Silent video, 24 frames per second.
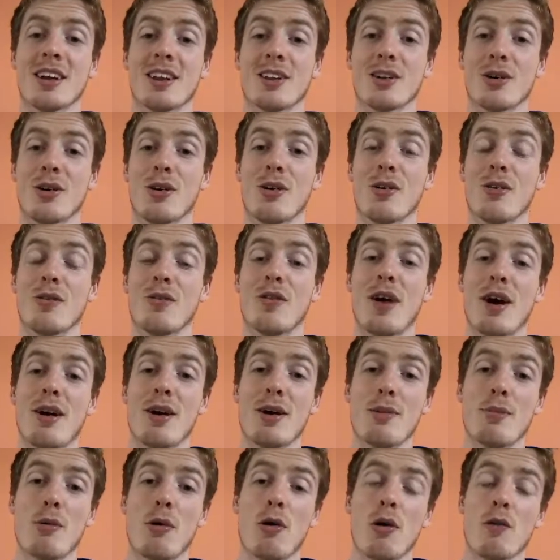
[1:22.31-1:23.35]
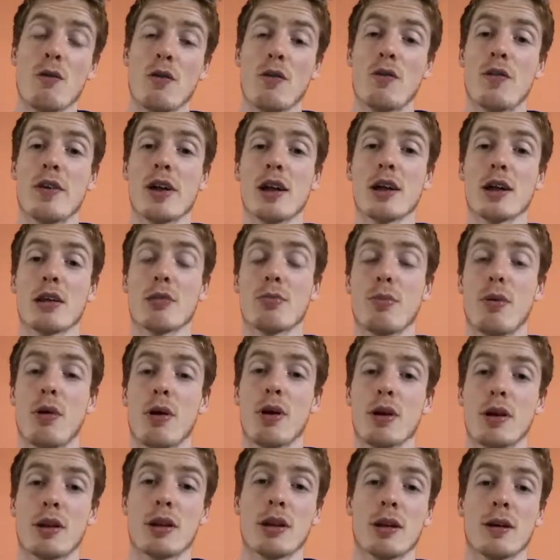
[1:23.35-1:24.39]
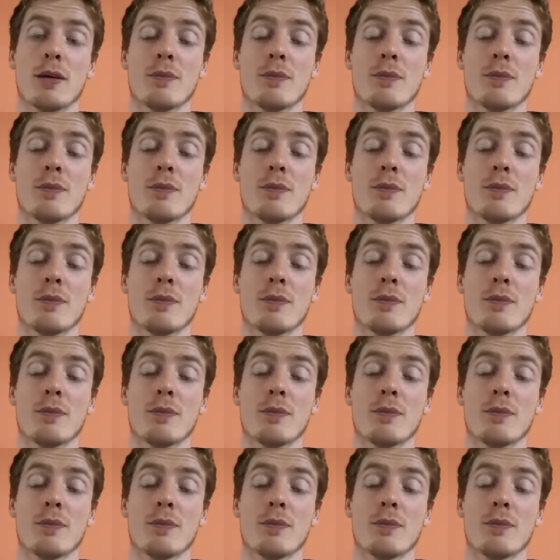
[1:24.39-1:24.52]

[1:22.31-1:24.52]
So very important for field sports,